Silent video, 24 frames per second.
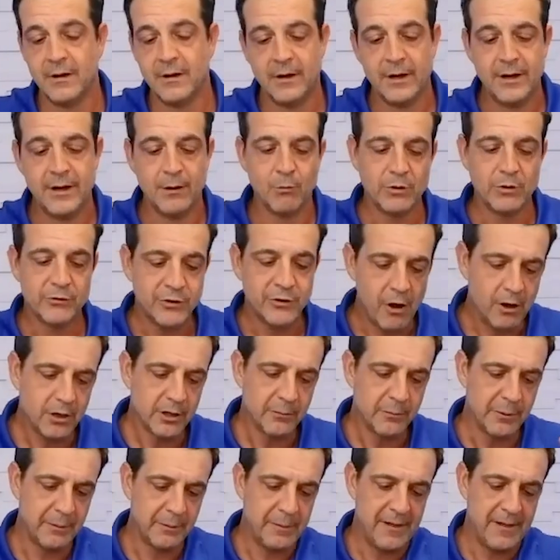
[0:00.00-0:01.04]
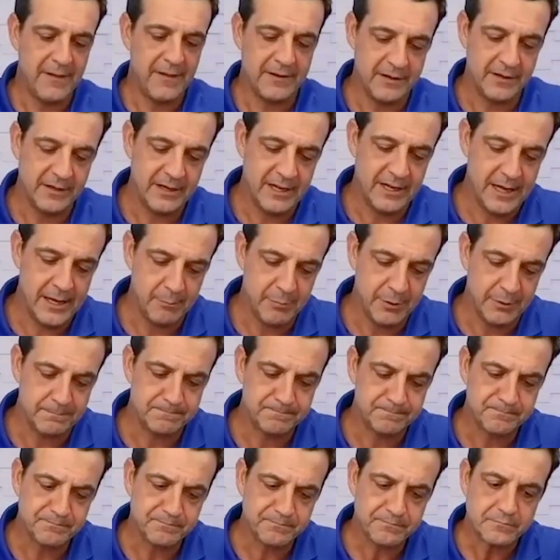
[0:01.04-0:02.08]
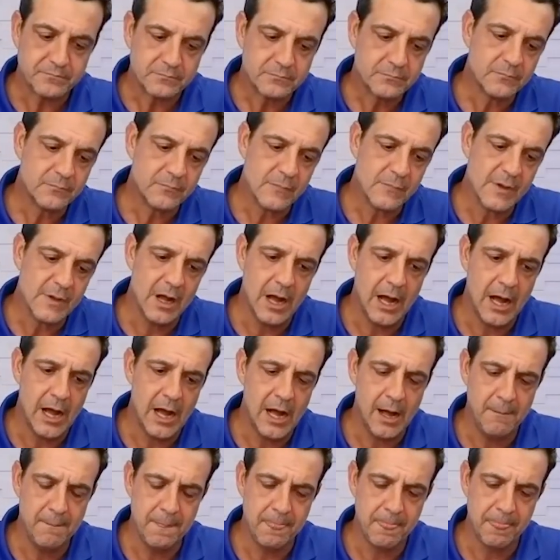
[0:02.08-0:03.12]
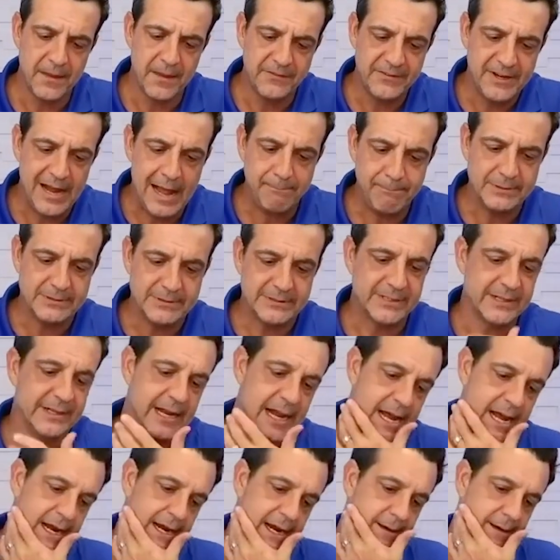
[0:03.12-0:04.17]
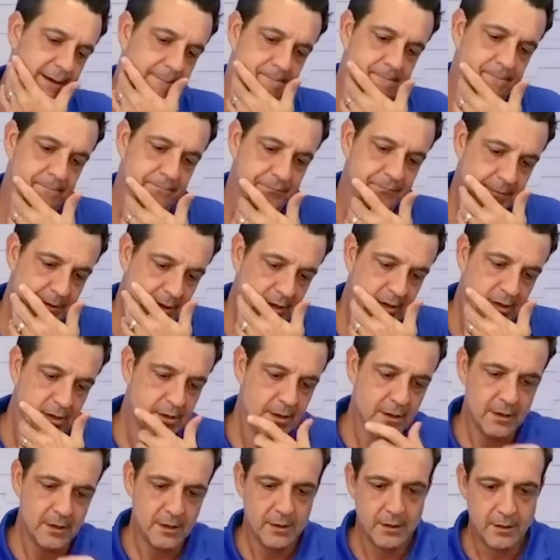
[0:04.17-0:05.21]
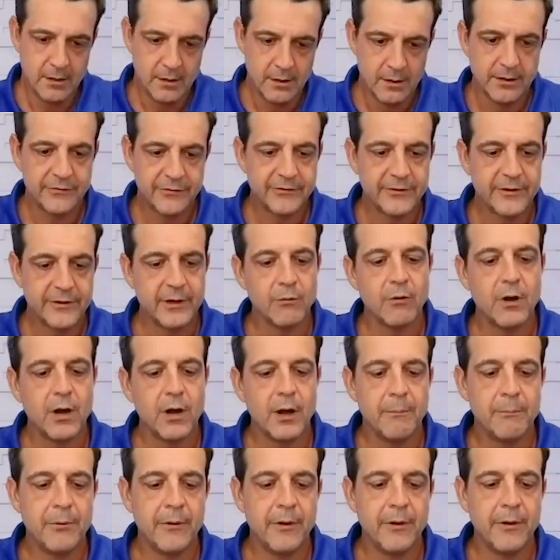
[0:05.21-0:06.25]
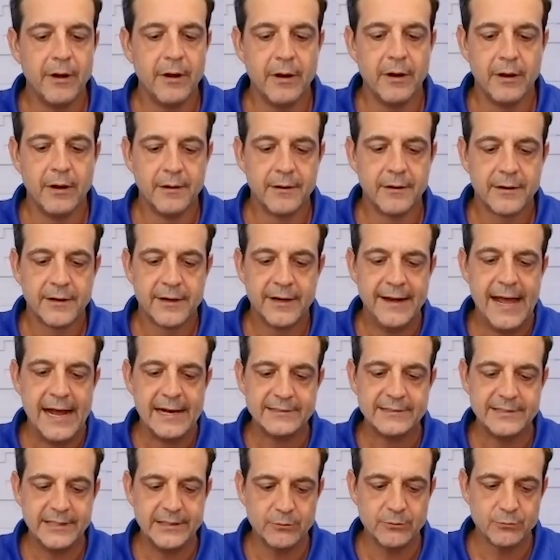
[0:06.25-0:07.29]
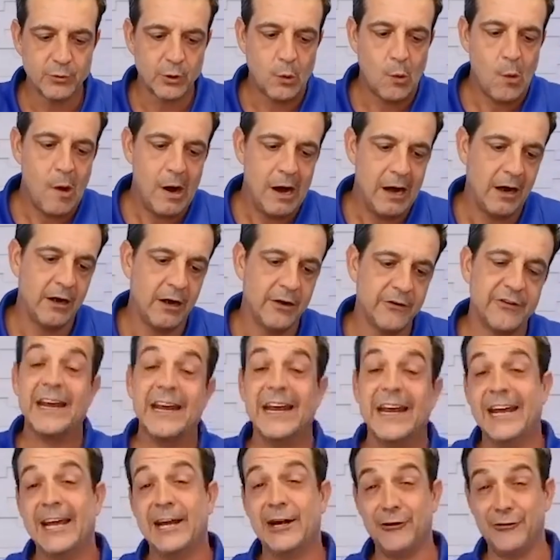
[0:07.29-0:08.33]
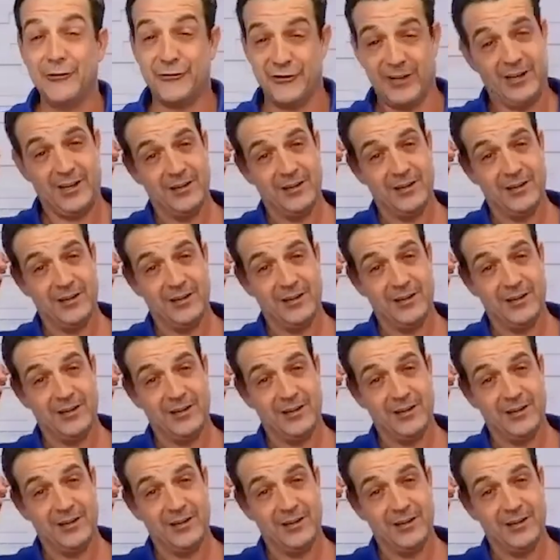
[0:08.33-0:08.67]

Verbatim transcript: We'll talk a little bit about that today, but um, the topic today, let's see, where did I put it? Connecting requires energy.